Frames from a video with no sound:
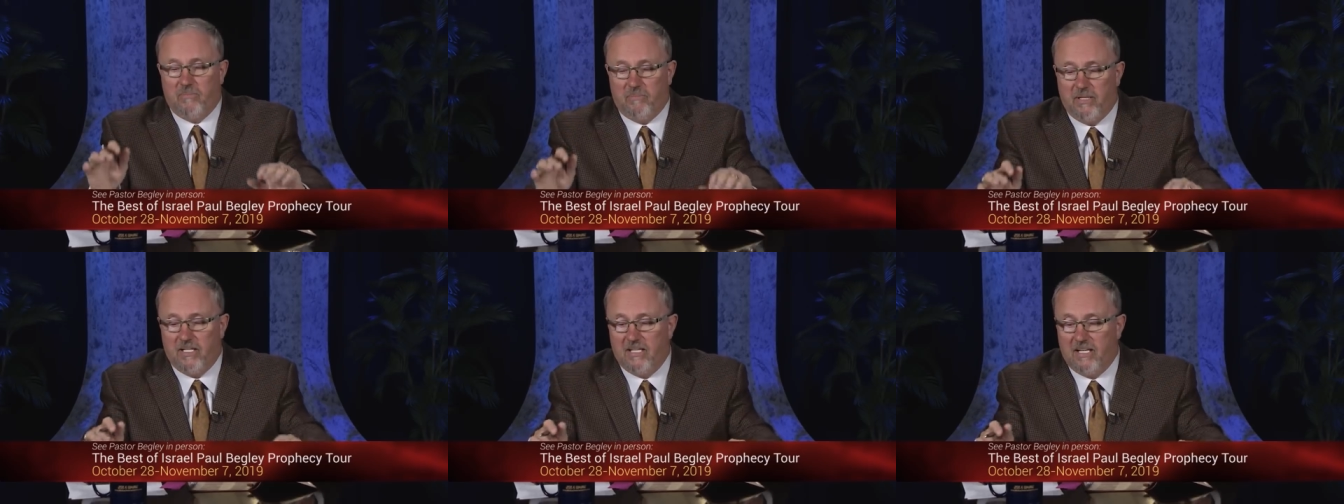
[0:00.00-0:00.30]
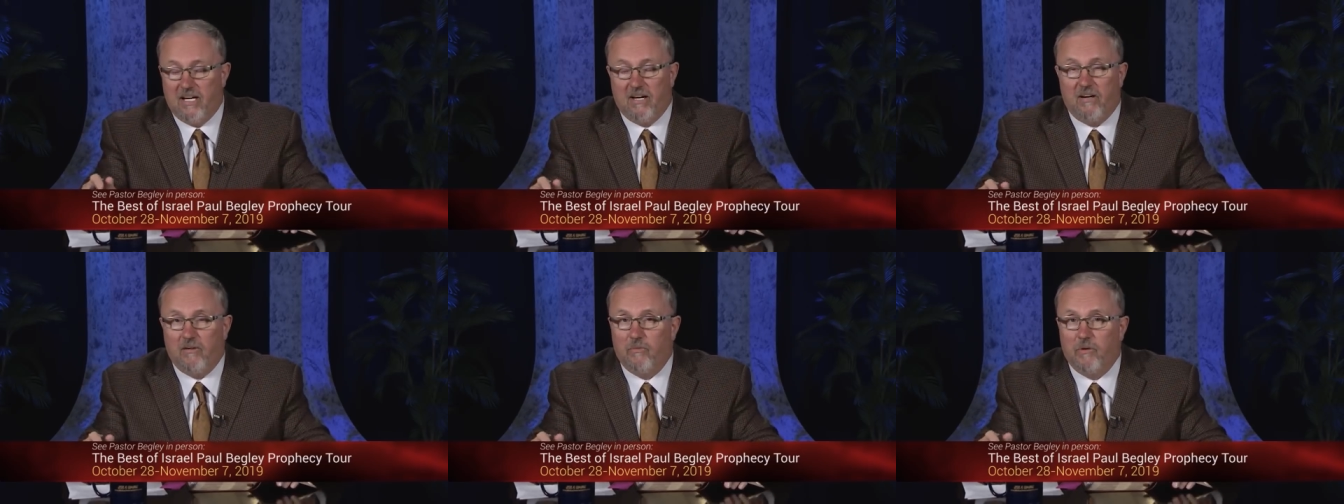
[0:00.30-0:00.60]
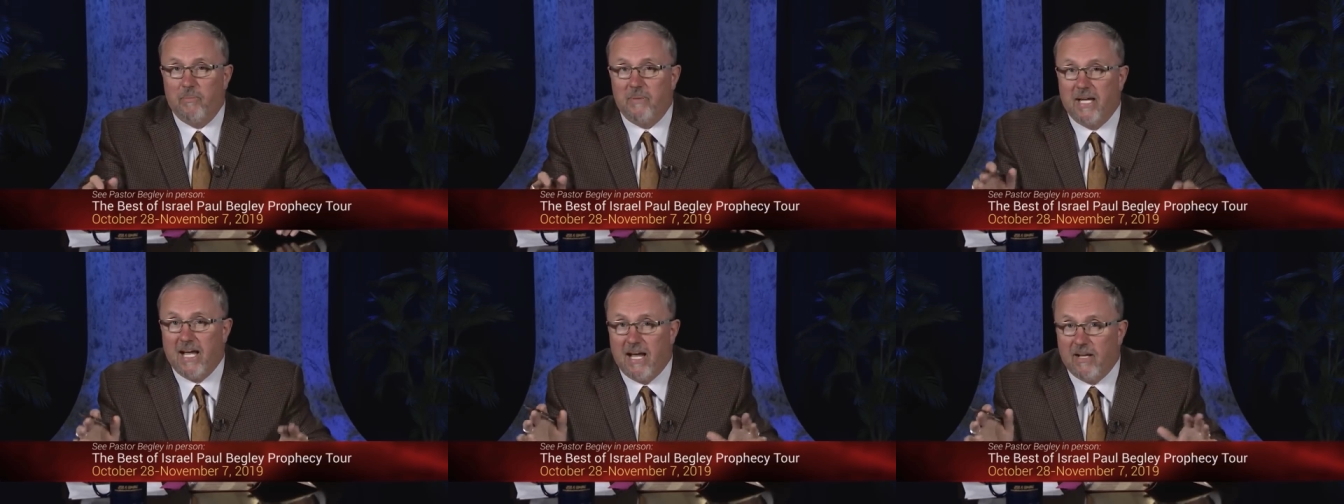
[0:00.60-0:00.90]
Me and Aaron
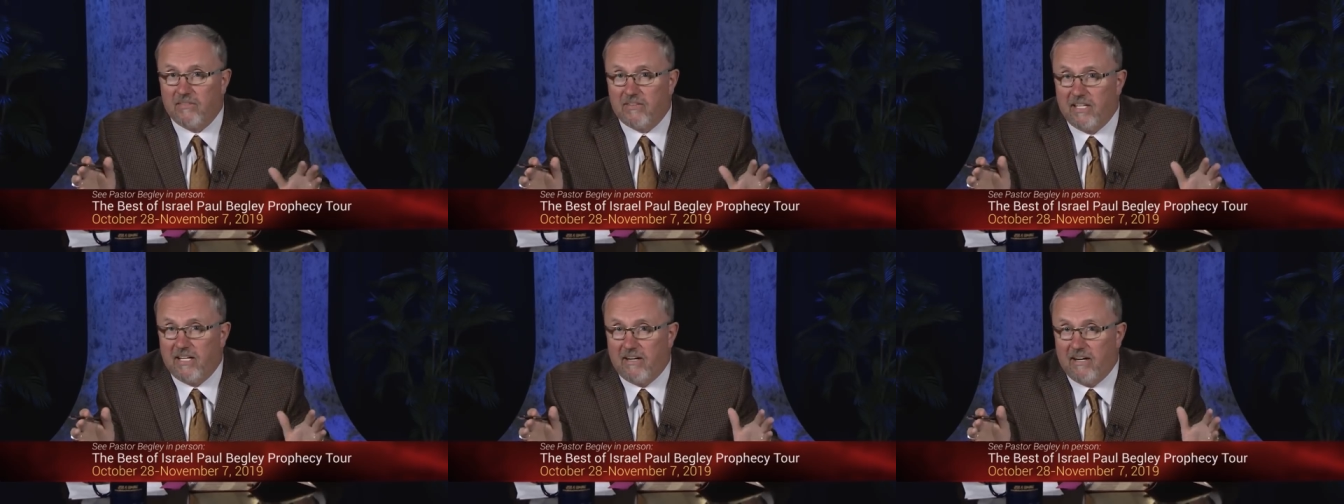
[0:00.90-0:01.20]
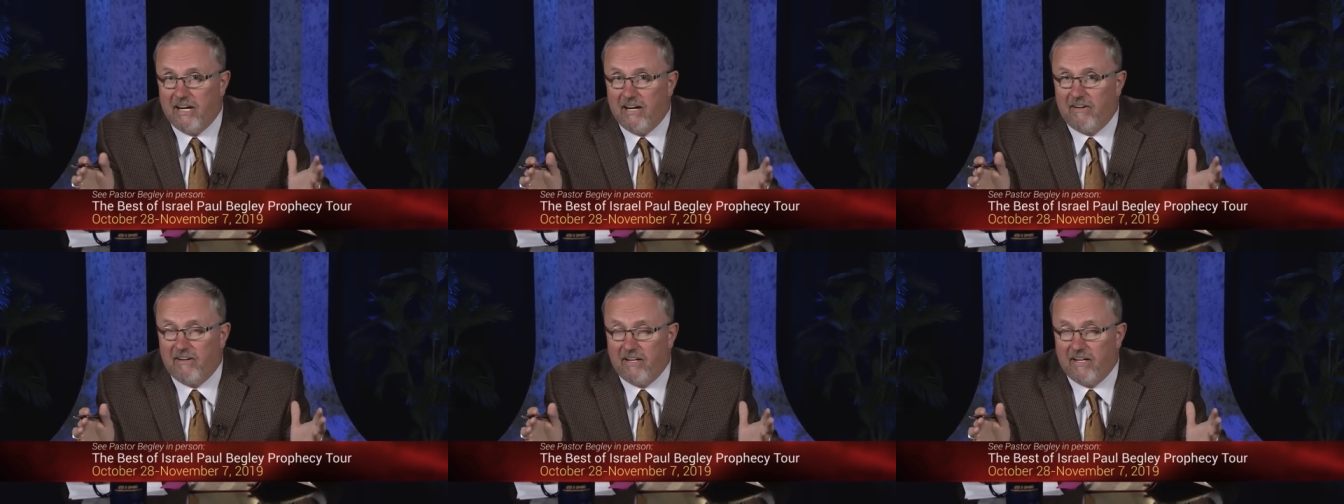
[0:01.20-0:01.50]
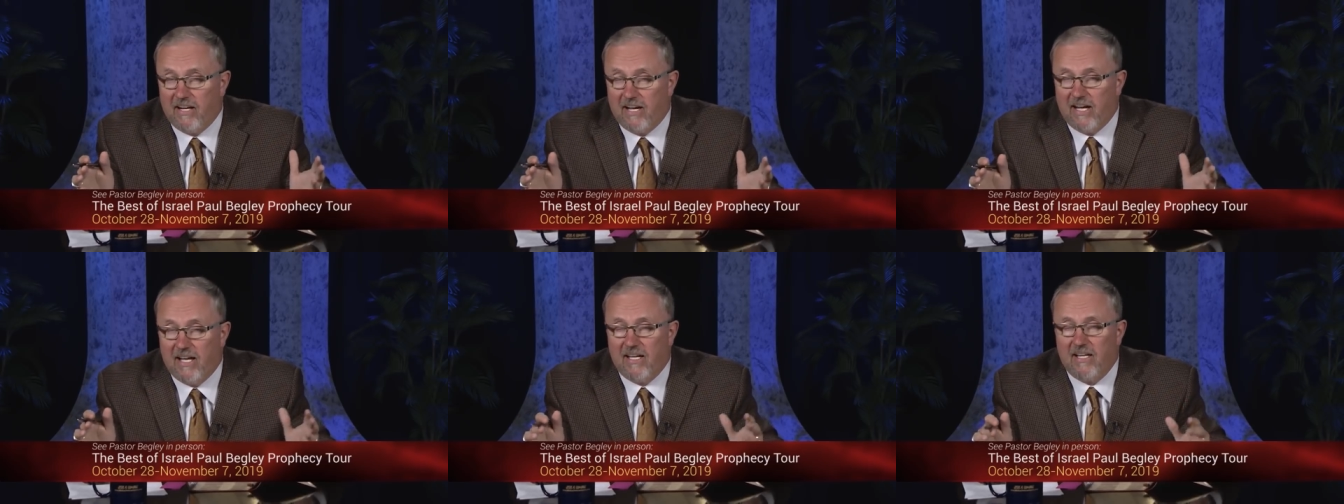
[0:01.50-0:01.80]
will be out there. Aaron
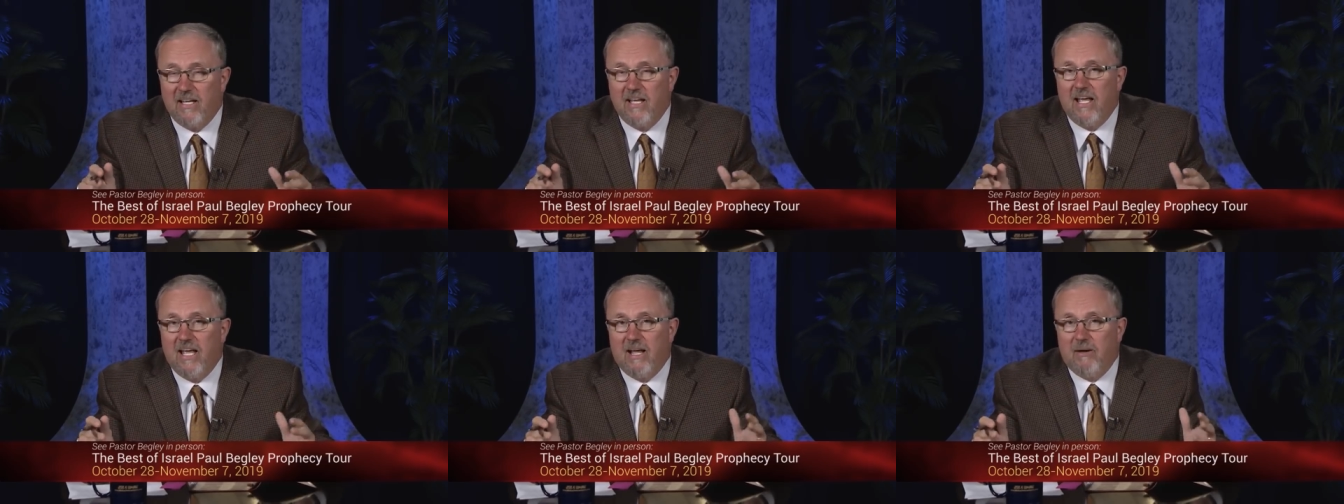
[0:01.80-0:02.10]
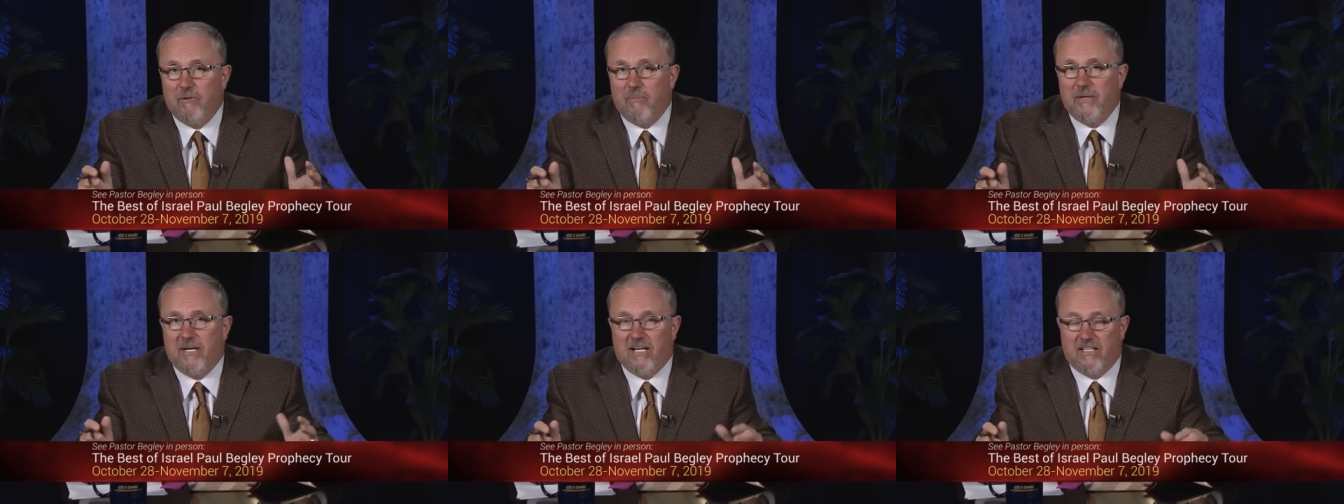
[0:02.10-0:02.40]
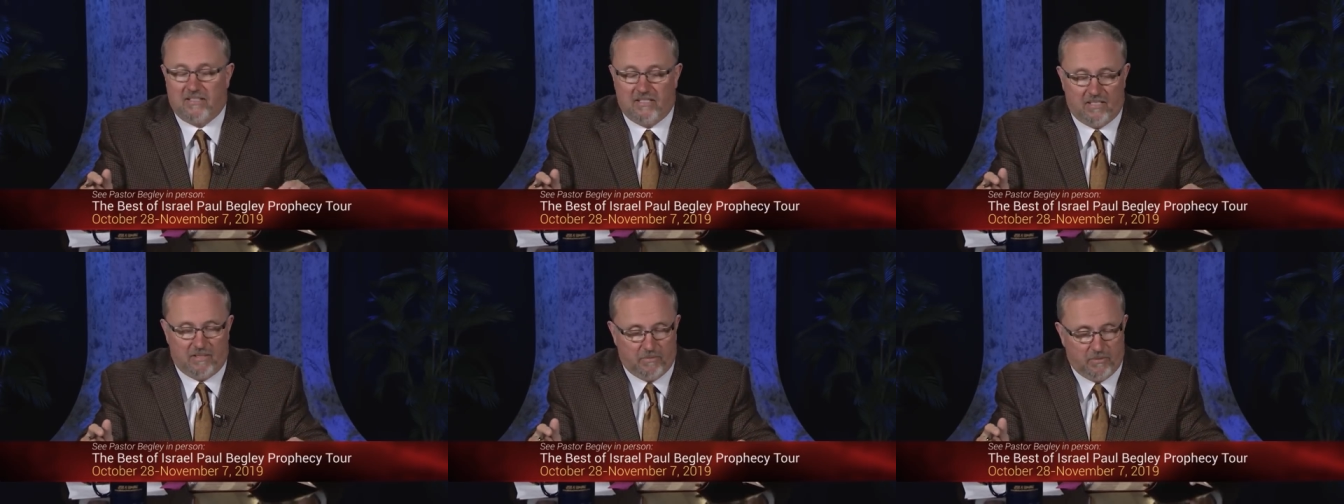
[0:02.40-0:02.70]
and I will be
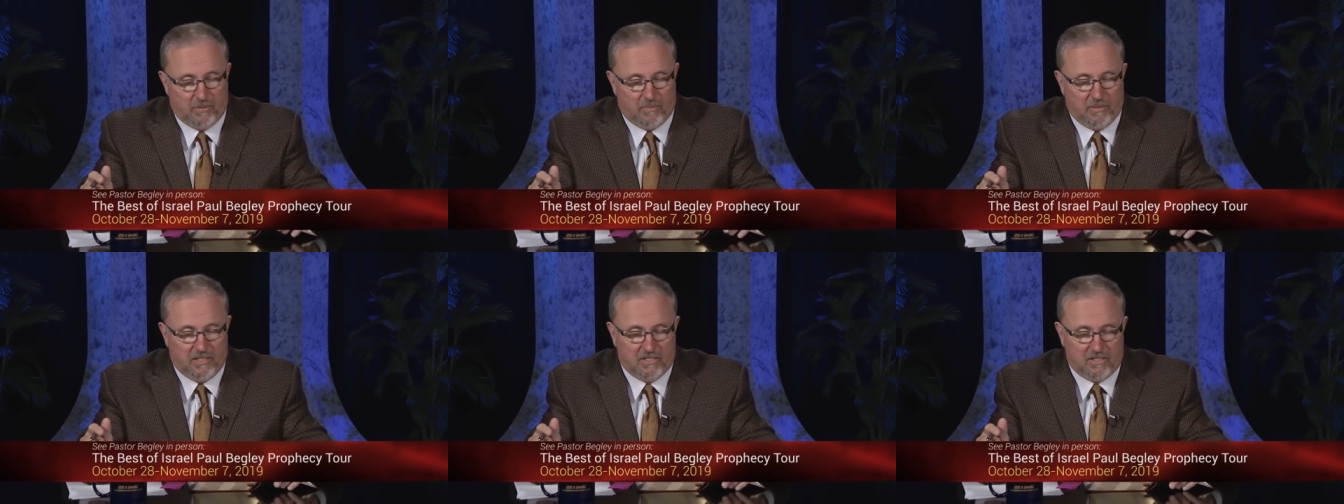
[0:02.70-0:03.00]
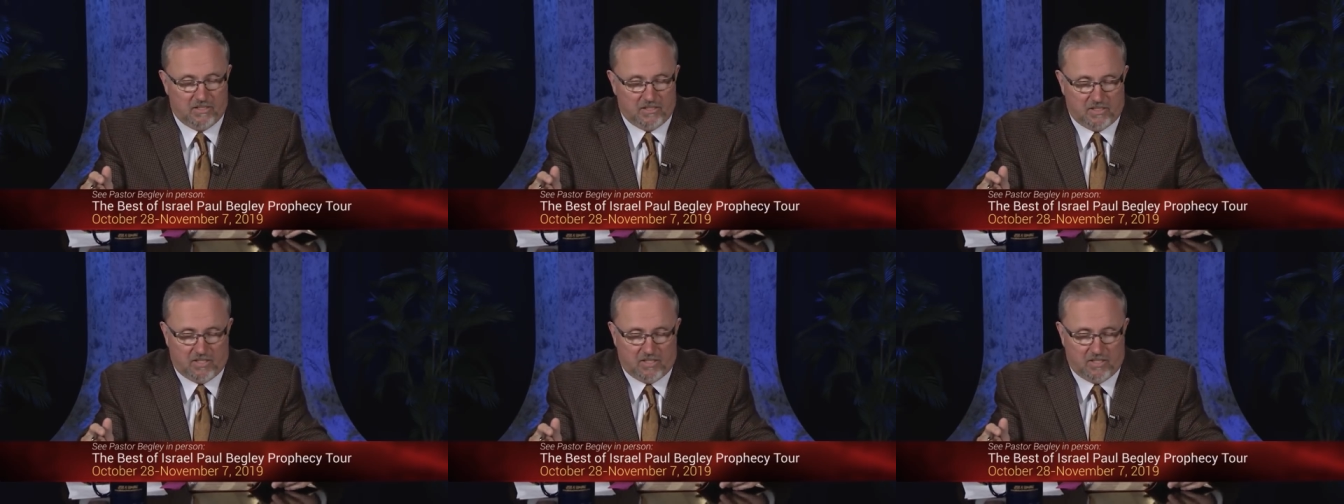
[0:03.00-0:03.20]
out there and we'll meet you.